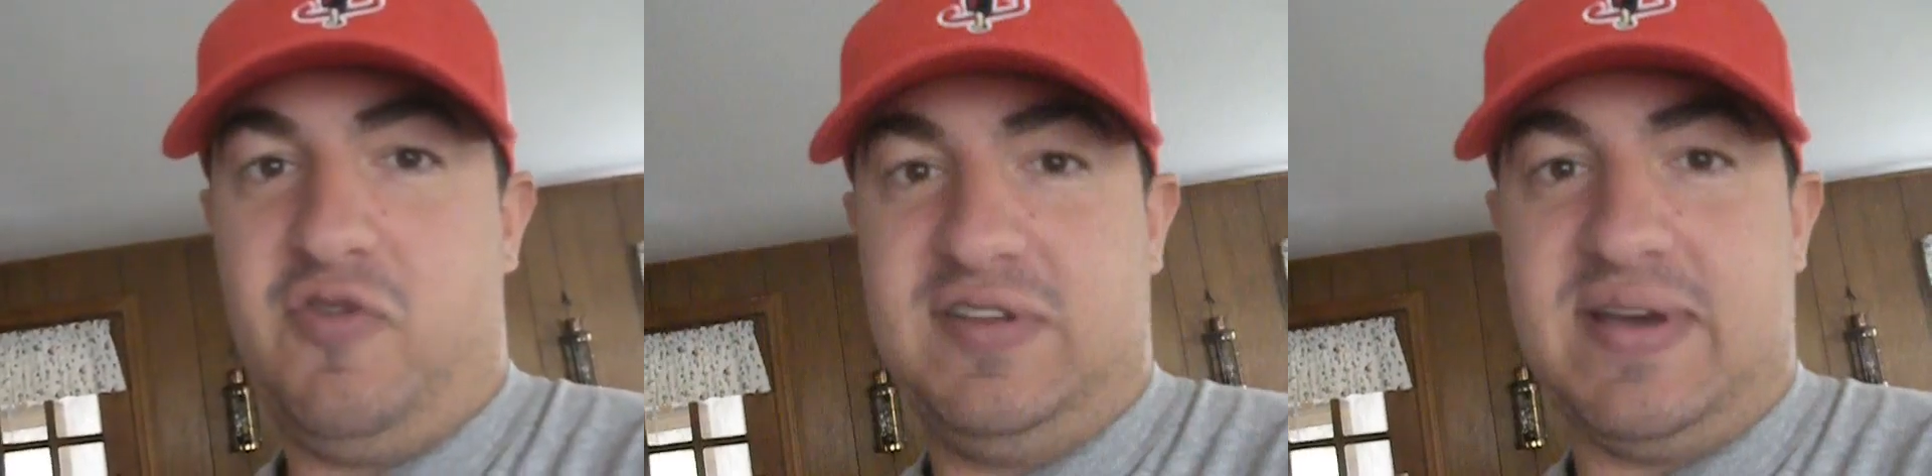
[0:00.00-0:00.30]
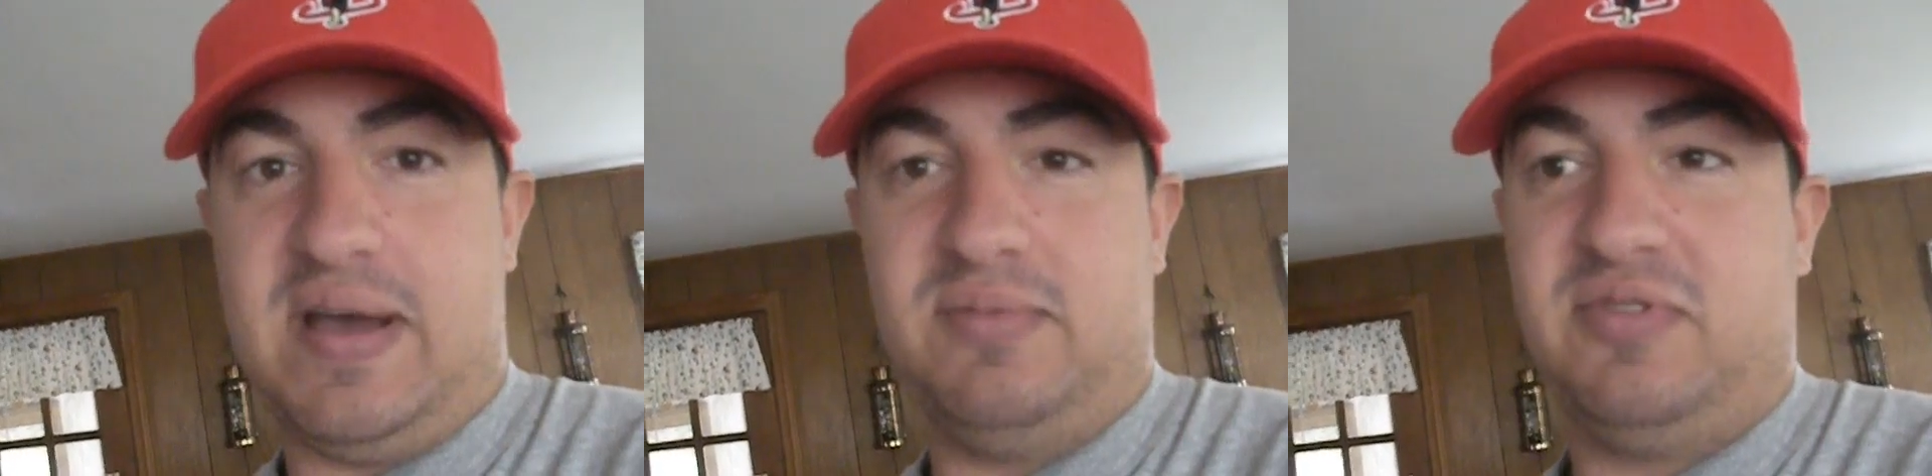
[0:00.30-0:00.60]
three
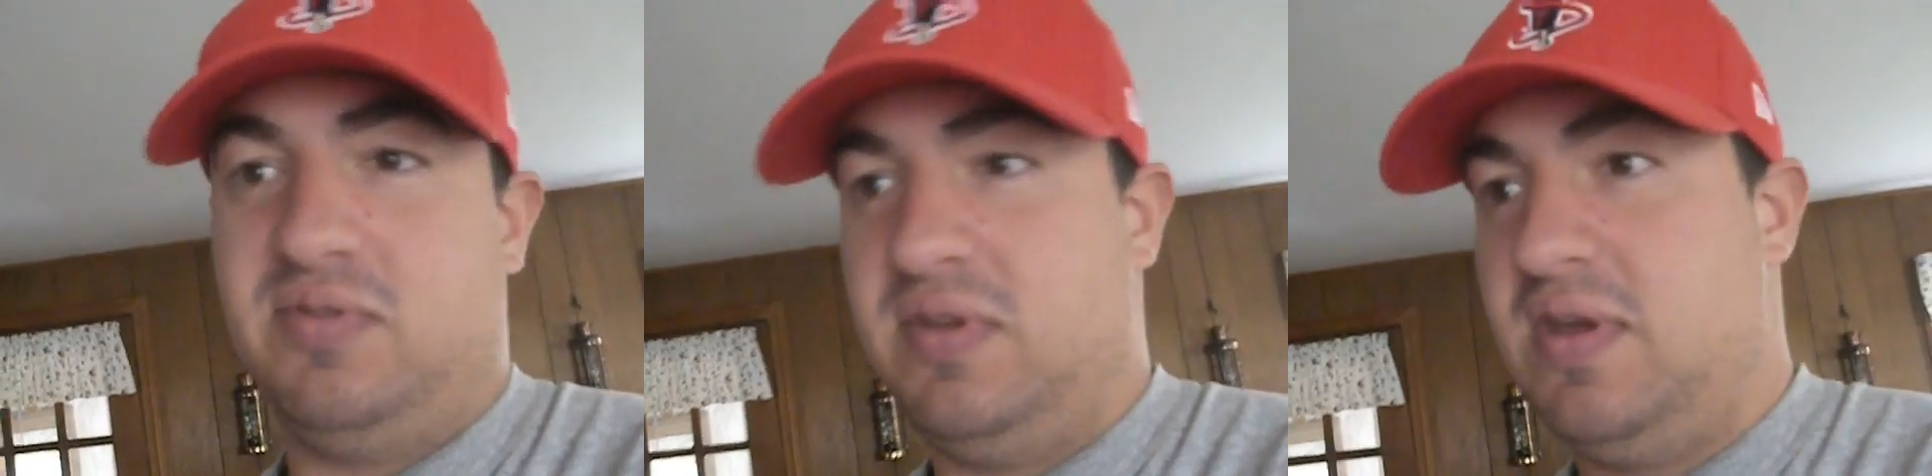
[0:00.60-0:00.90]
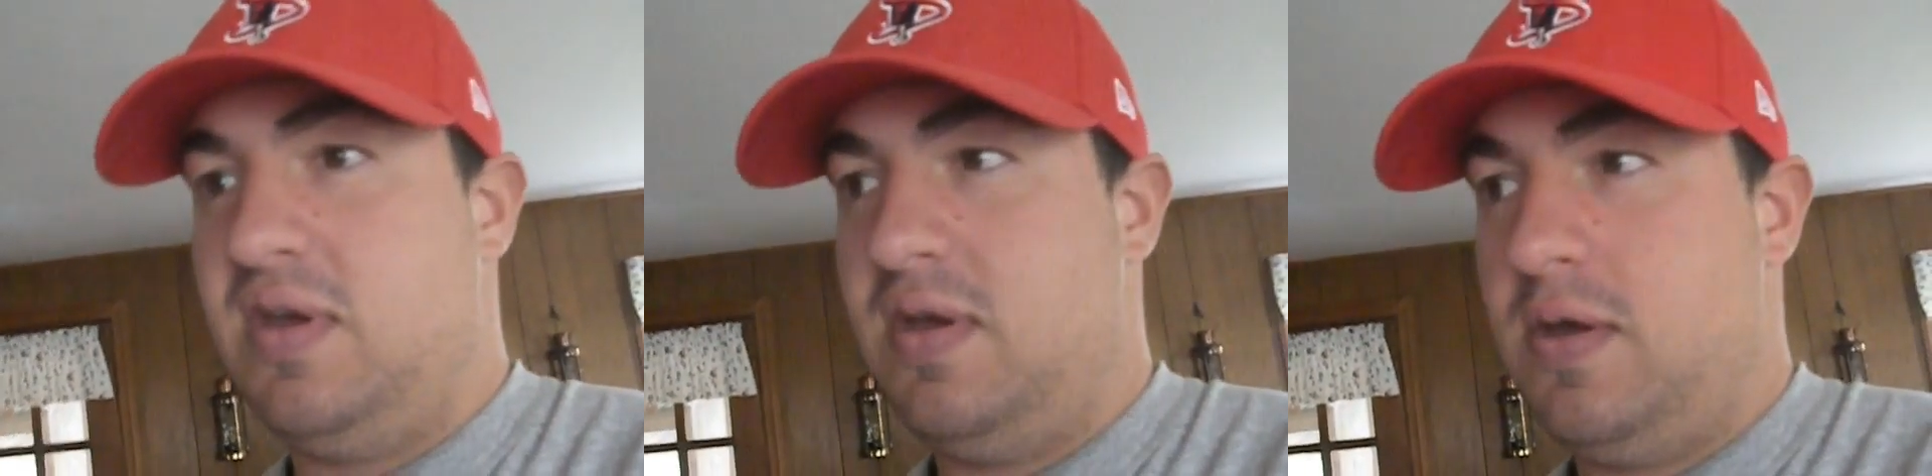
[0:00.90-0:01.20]
times
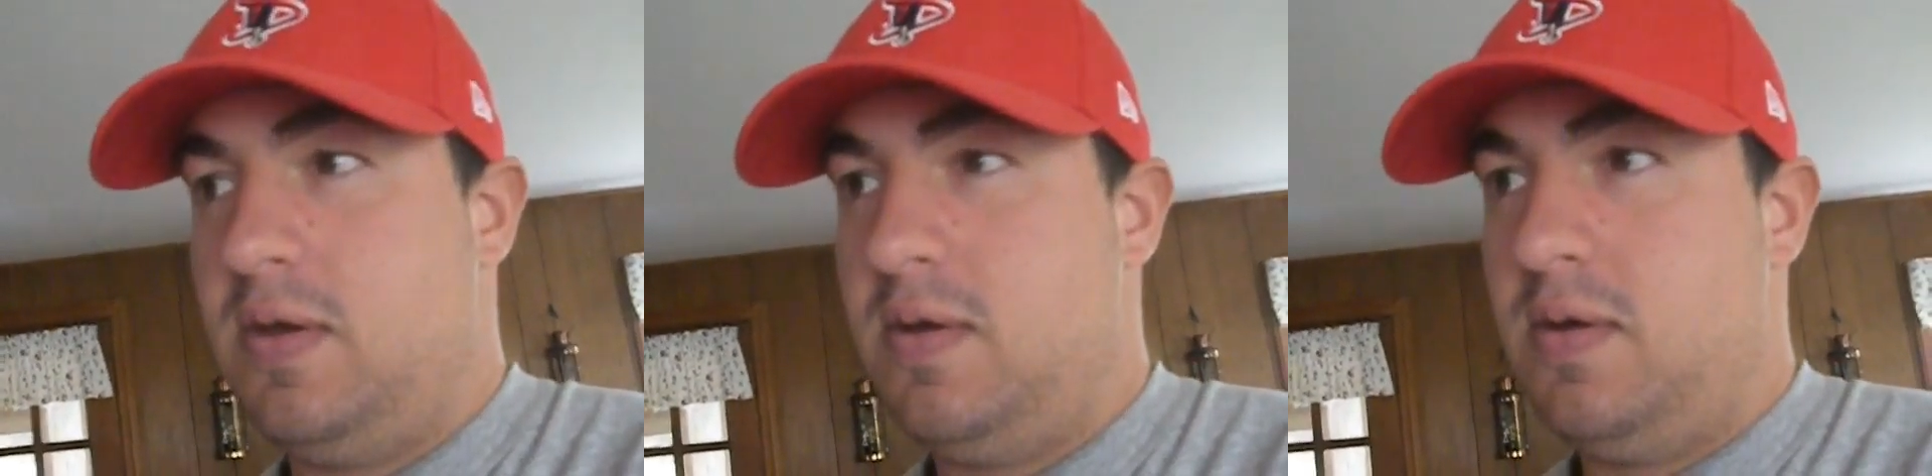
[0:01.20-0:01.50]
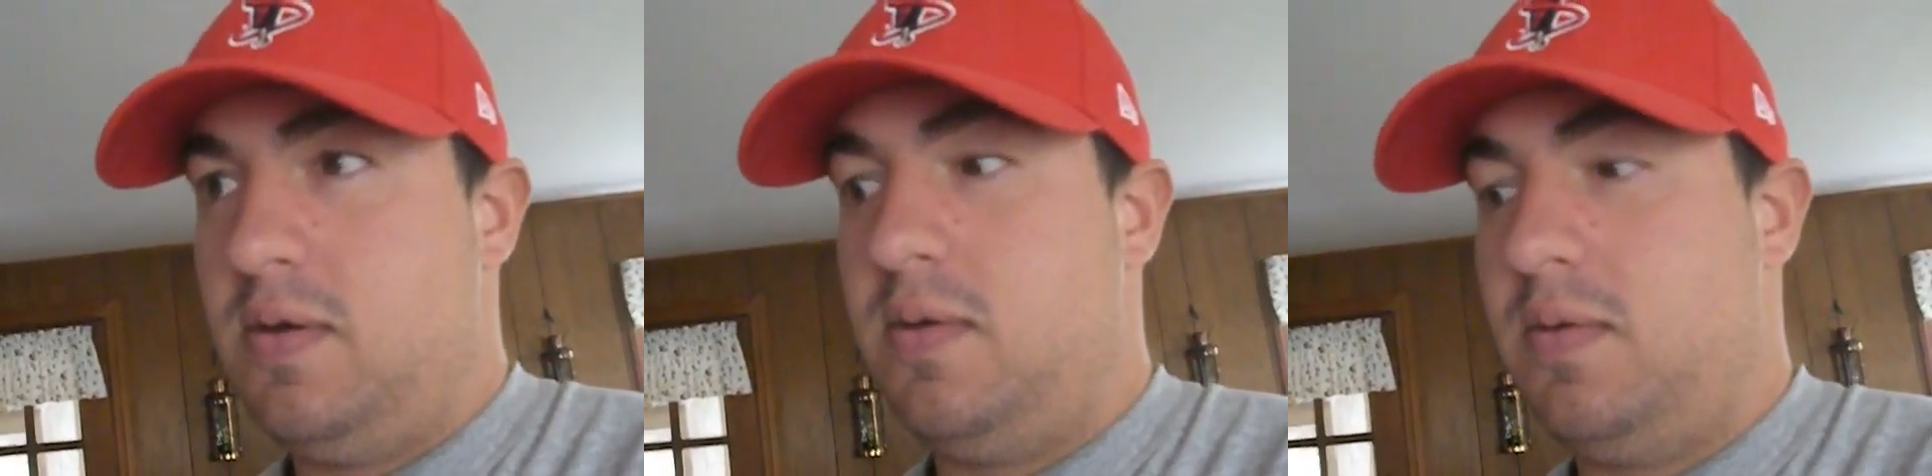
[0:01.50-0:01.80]

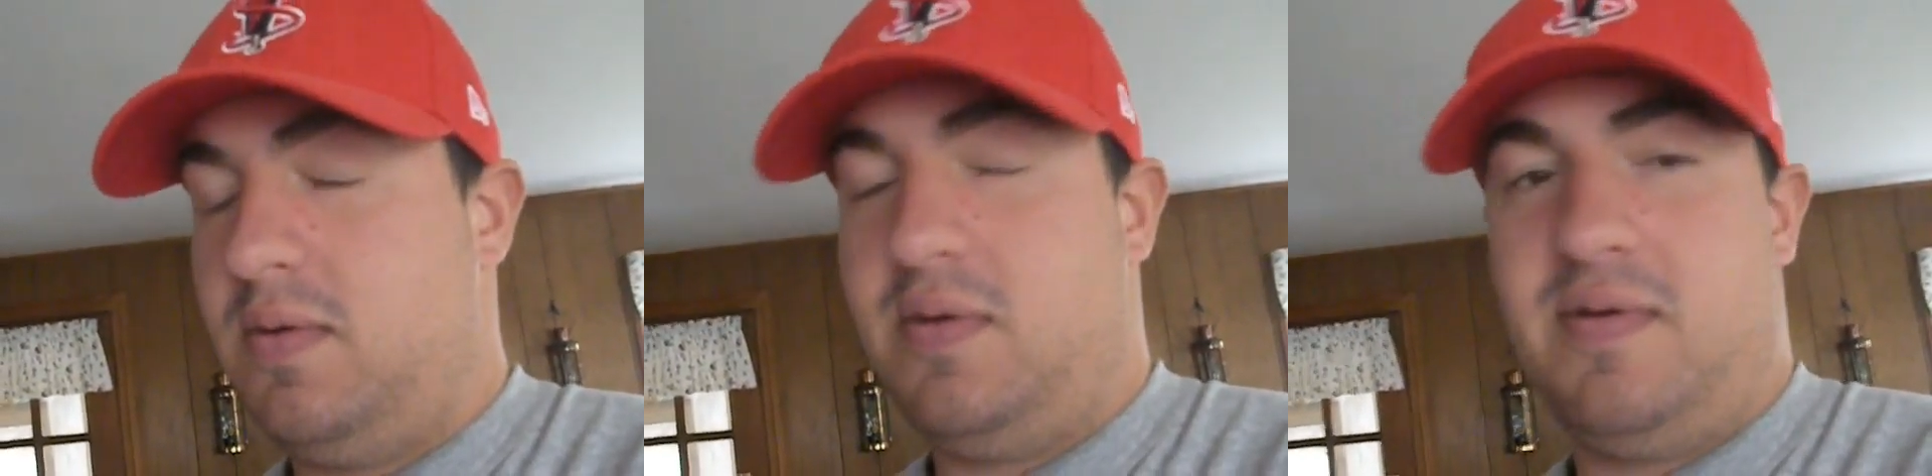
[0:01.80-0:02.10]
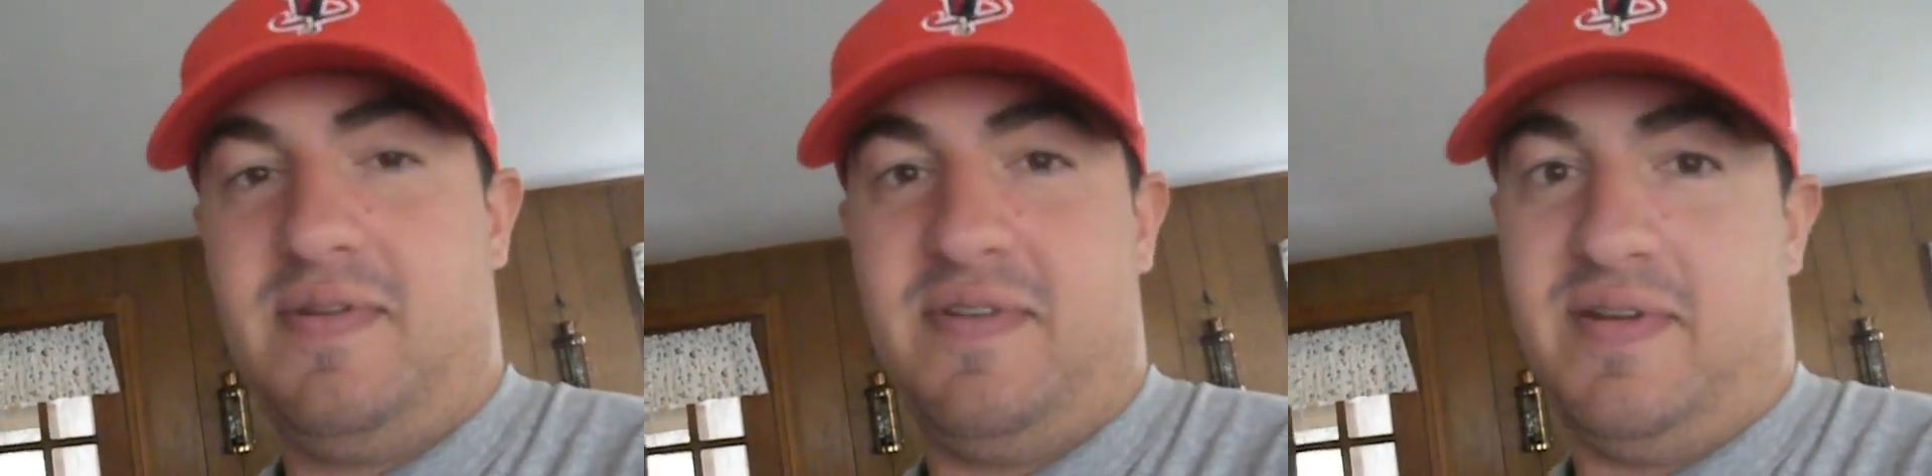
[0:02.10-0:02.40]

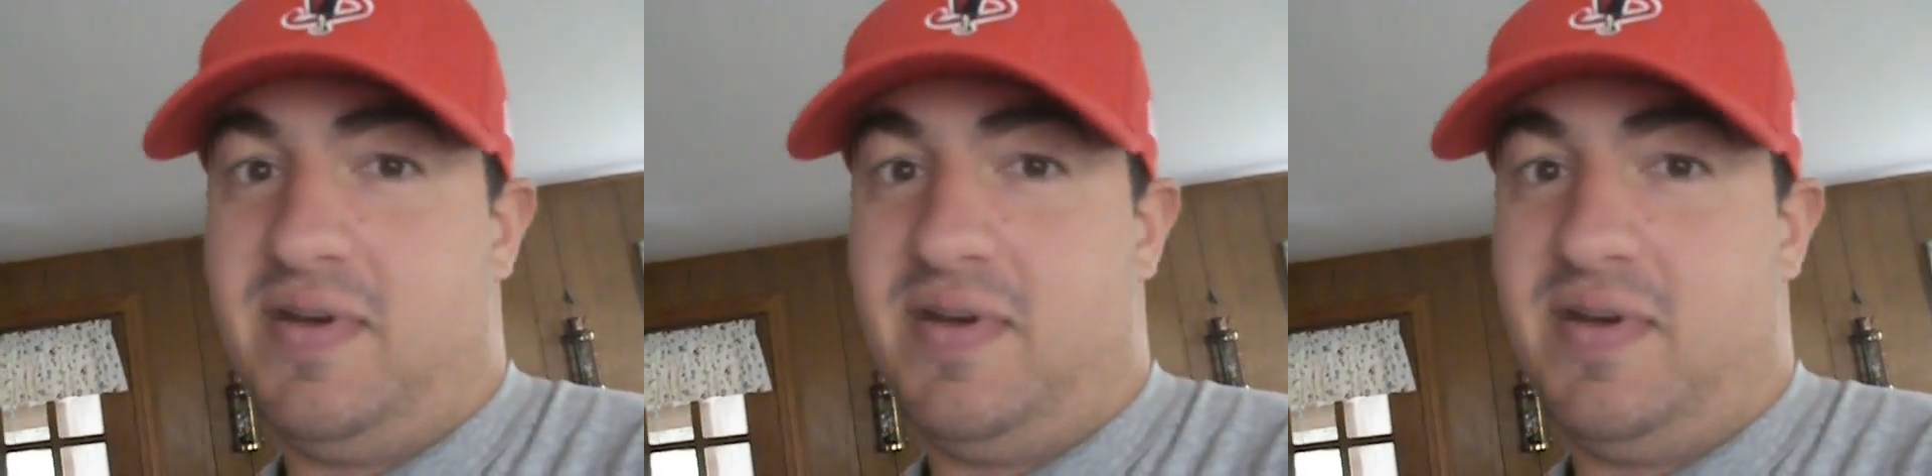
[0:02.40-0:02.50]
and.